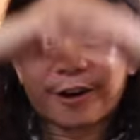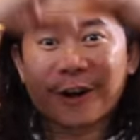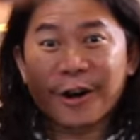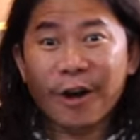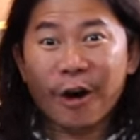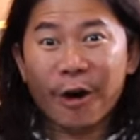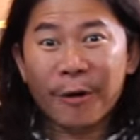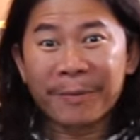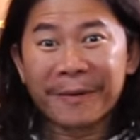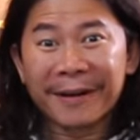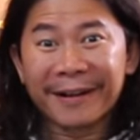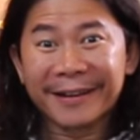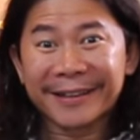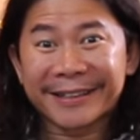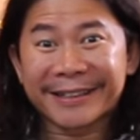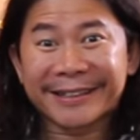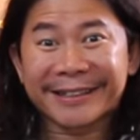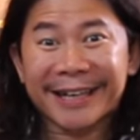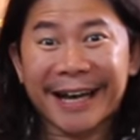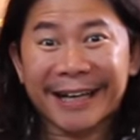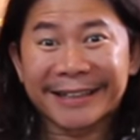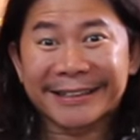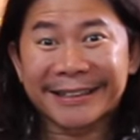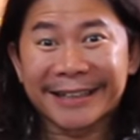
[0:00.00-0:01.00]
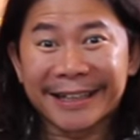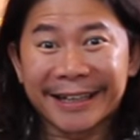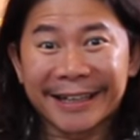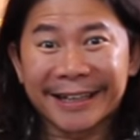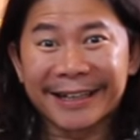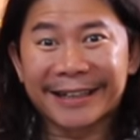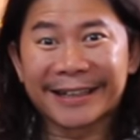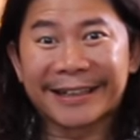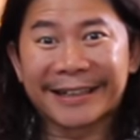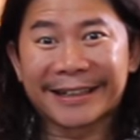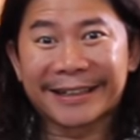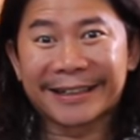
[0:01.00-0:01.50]
global
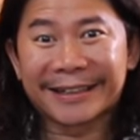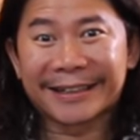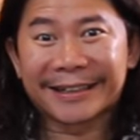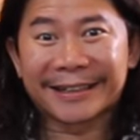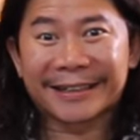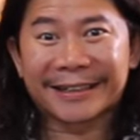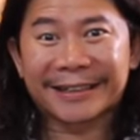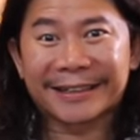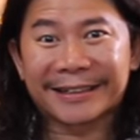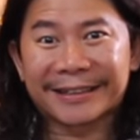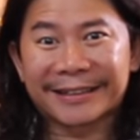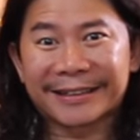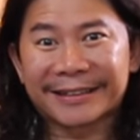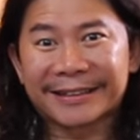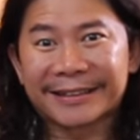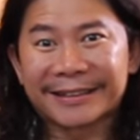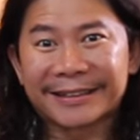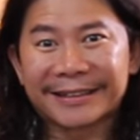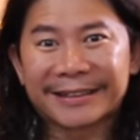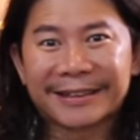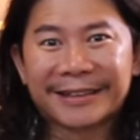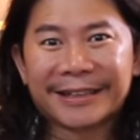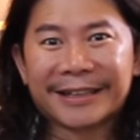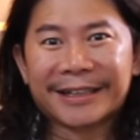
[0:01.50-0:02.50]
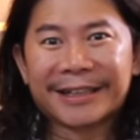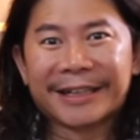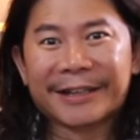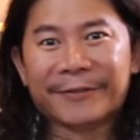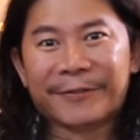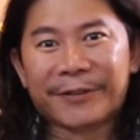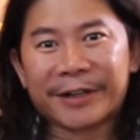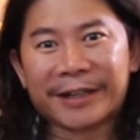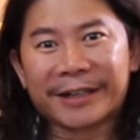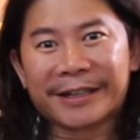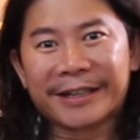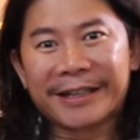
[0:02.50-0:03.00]
shutter.
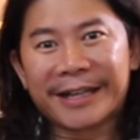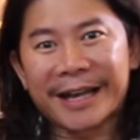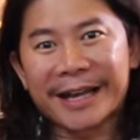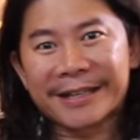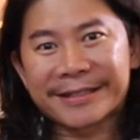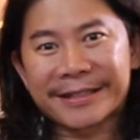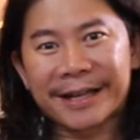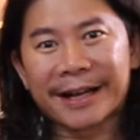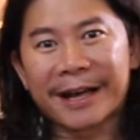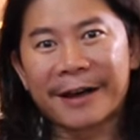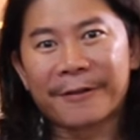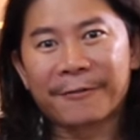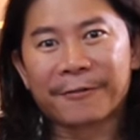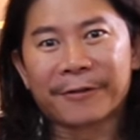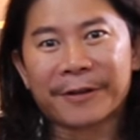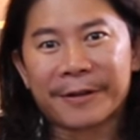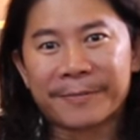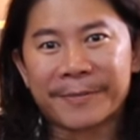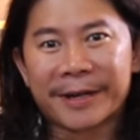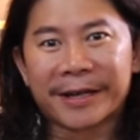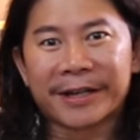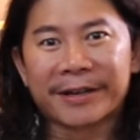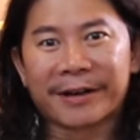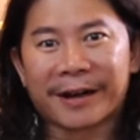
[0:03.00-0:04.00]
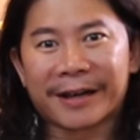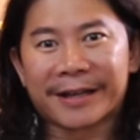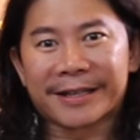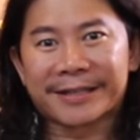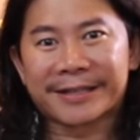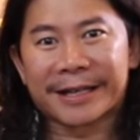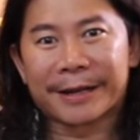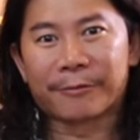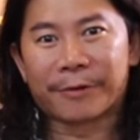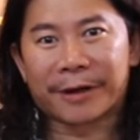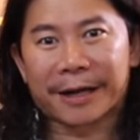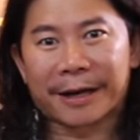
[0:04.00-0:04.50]
If you're a DSLR filmer, you
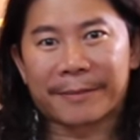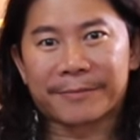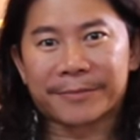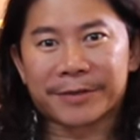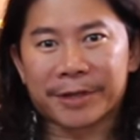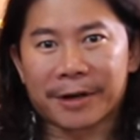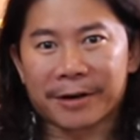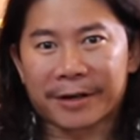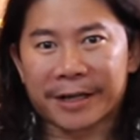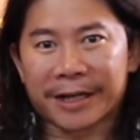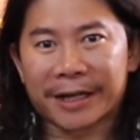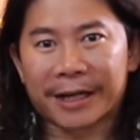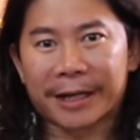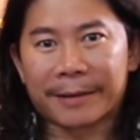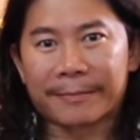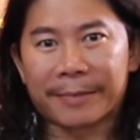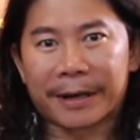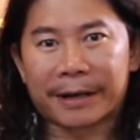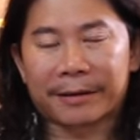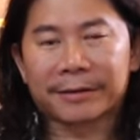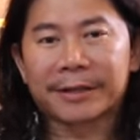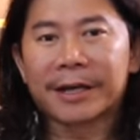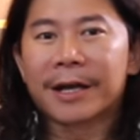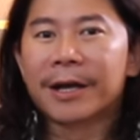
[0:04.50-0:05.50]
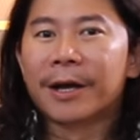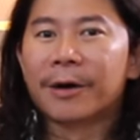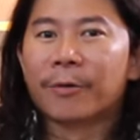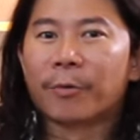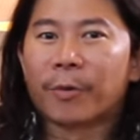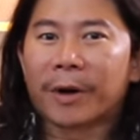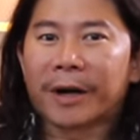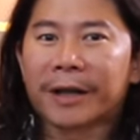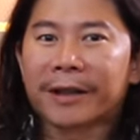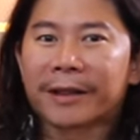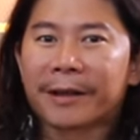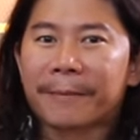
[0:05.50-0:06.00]
understand what I'm talking about.
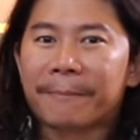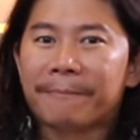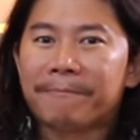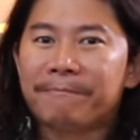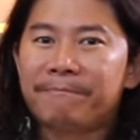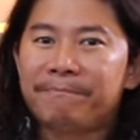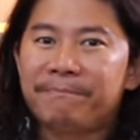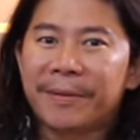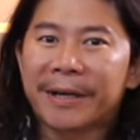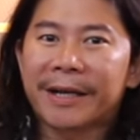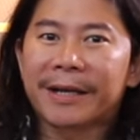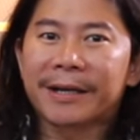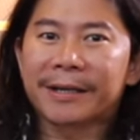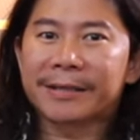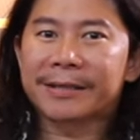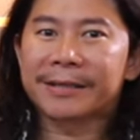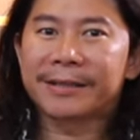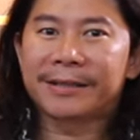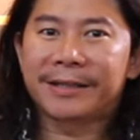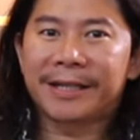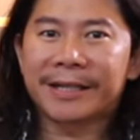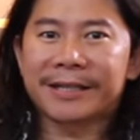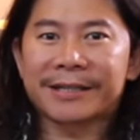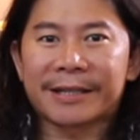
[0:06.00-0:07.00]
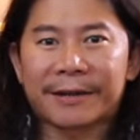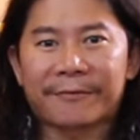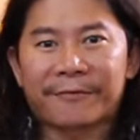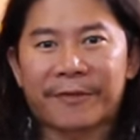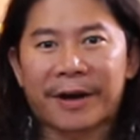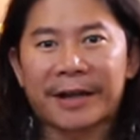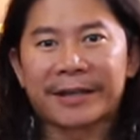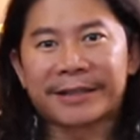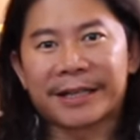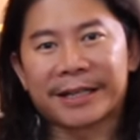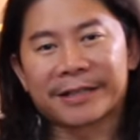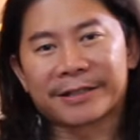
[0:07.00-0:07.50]
One of the biggest
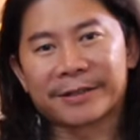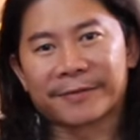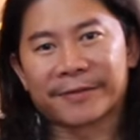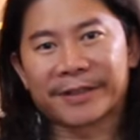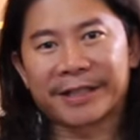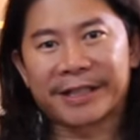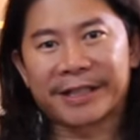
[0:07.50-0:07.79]
disadvantages of